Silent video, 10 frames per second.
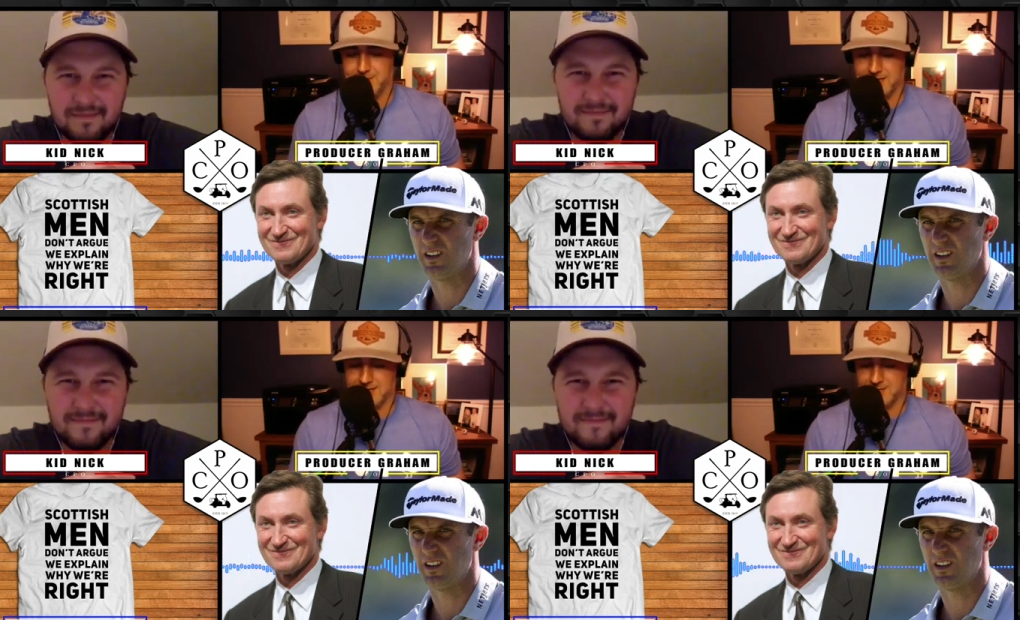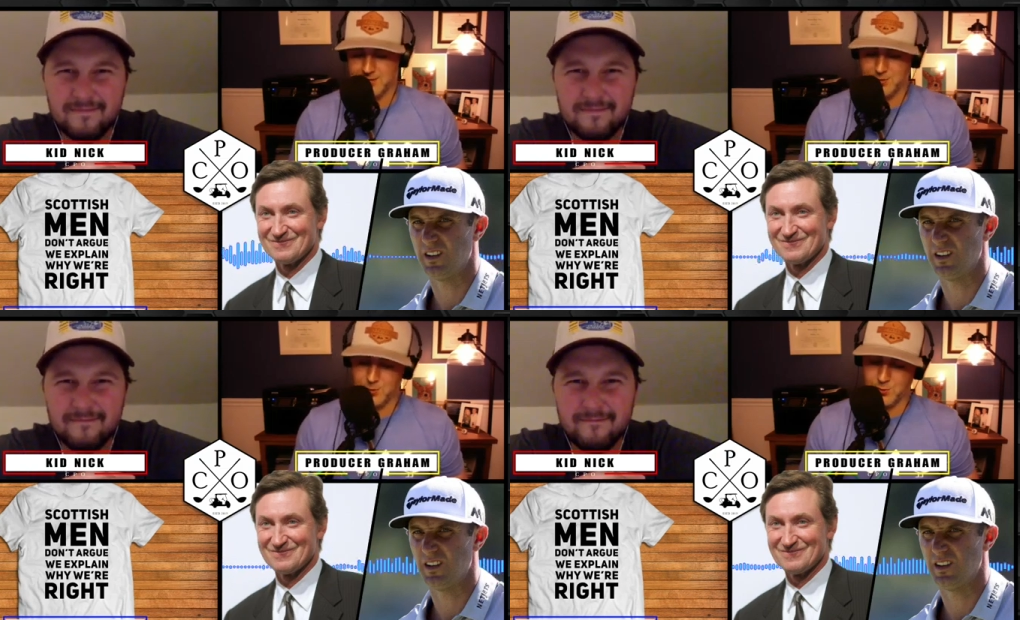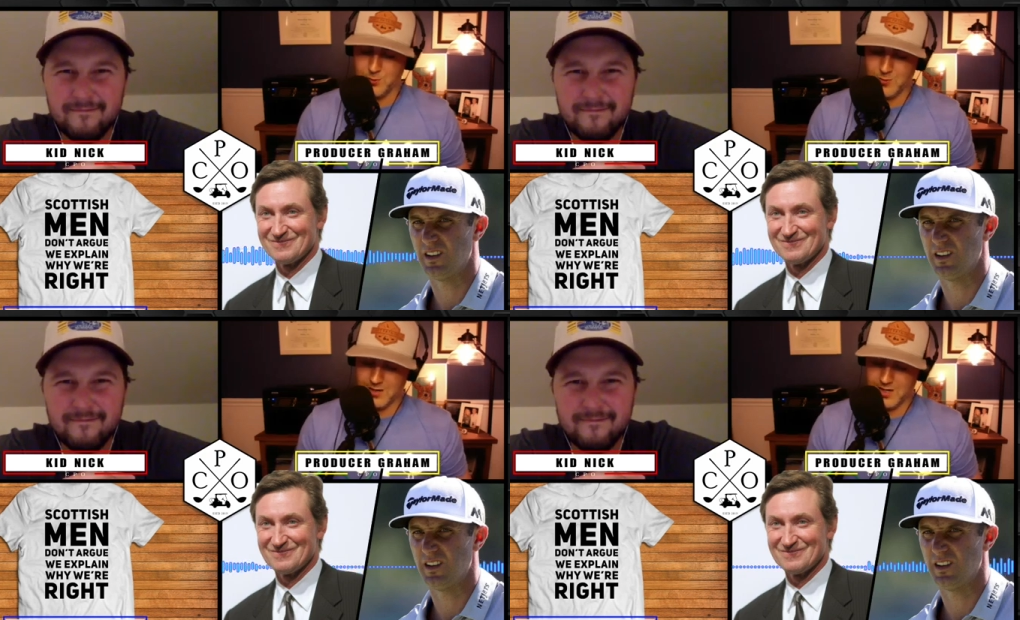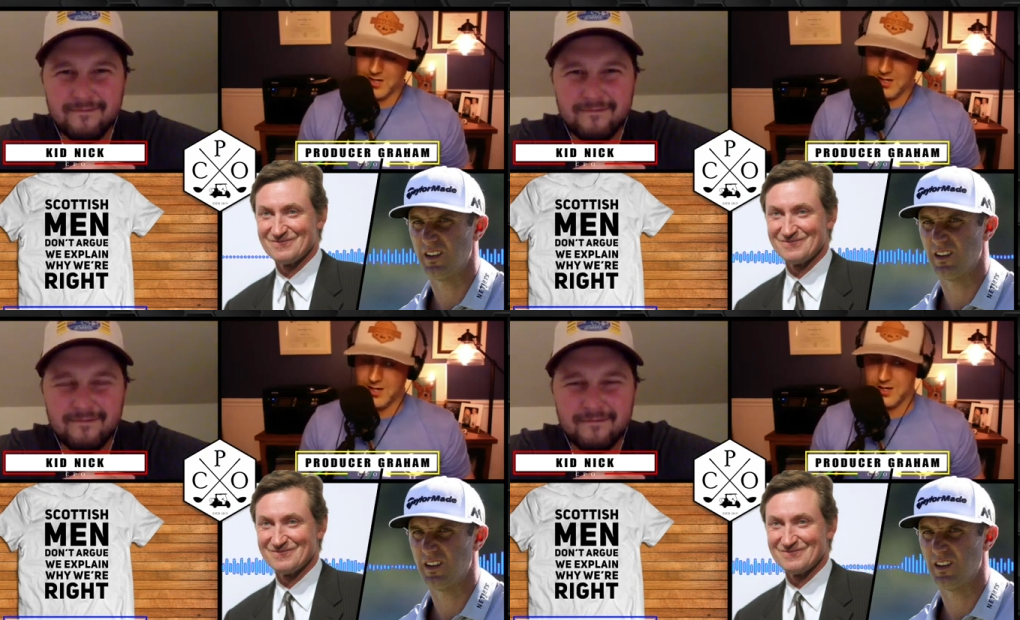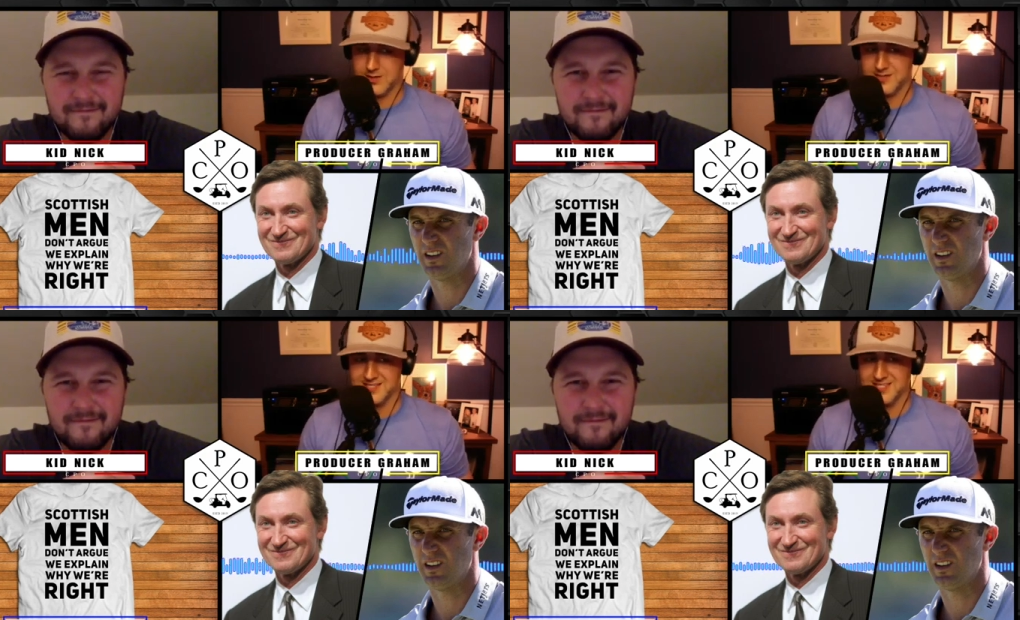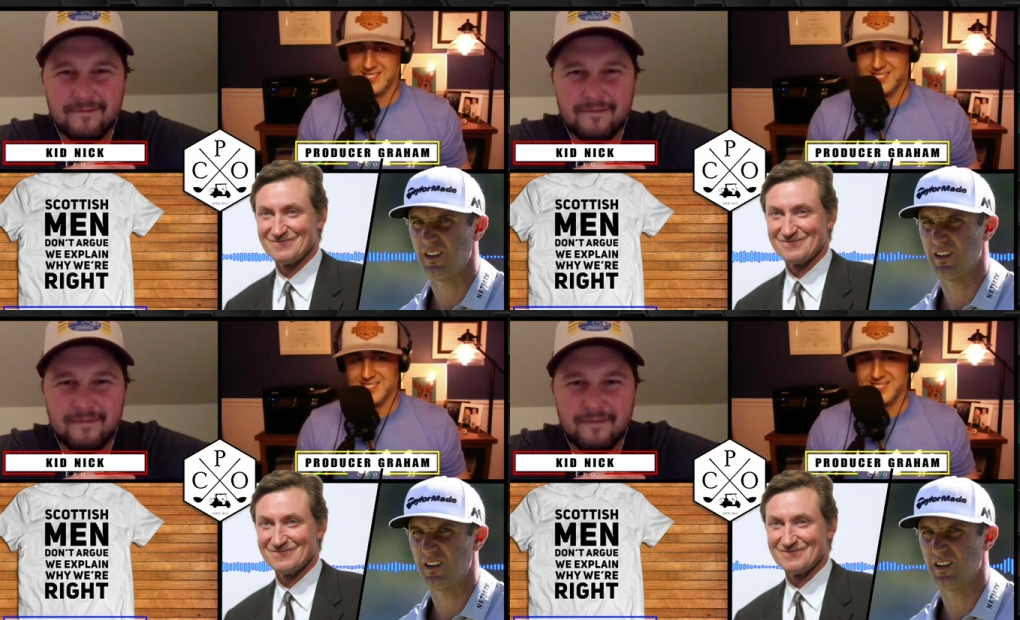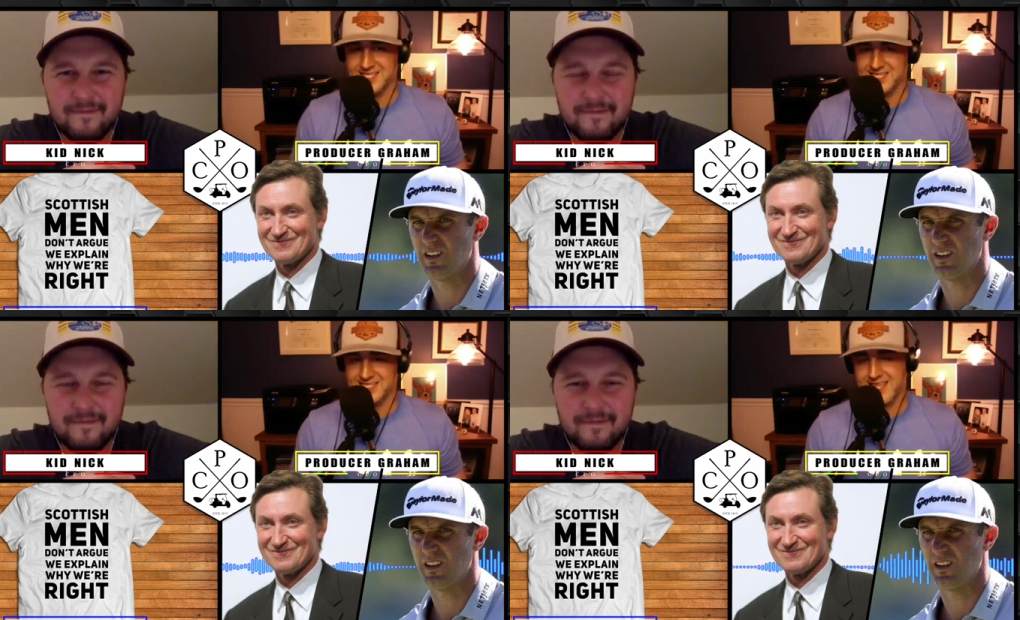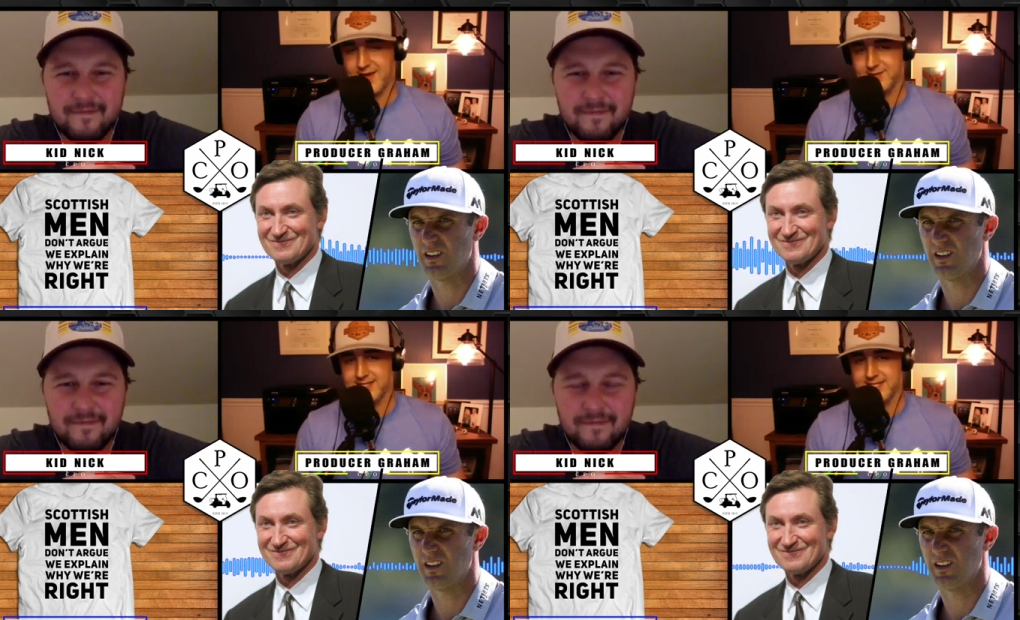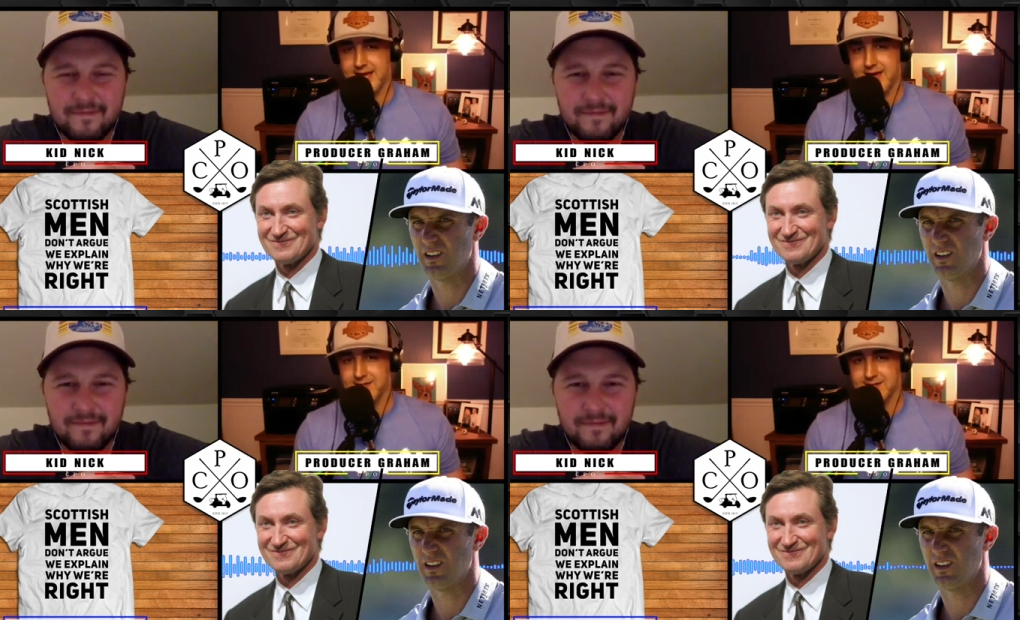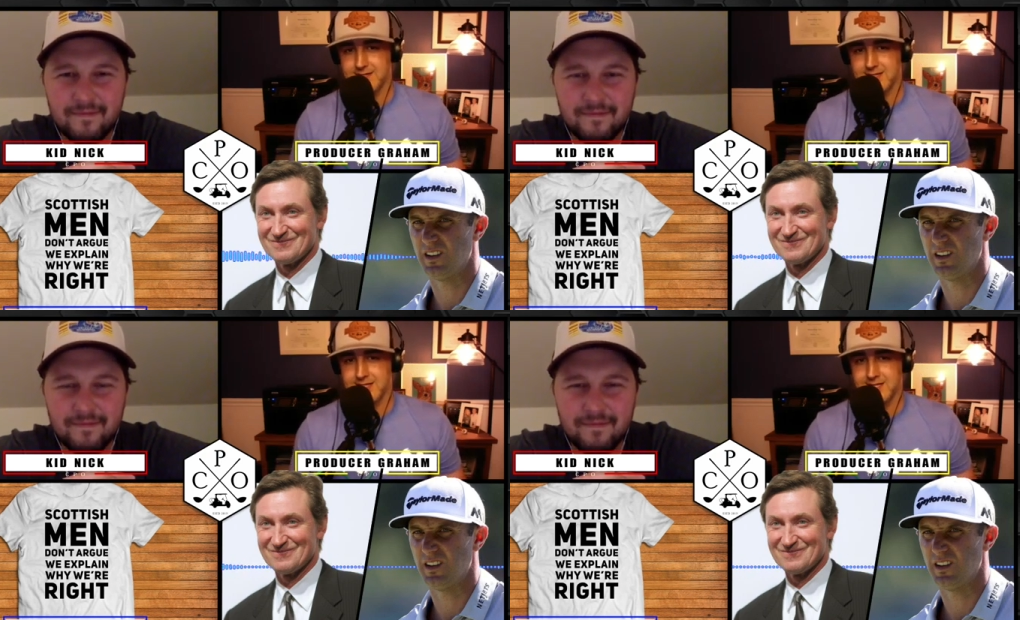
Speaker 1: he picked up a cool uh, one hundred sixty-six thousand dollars.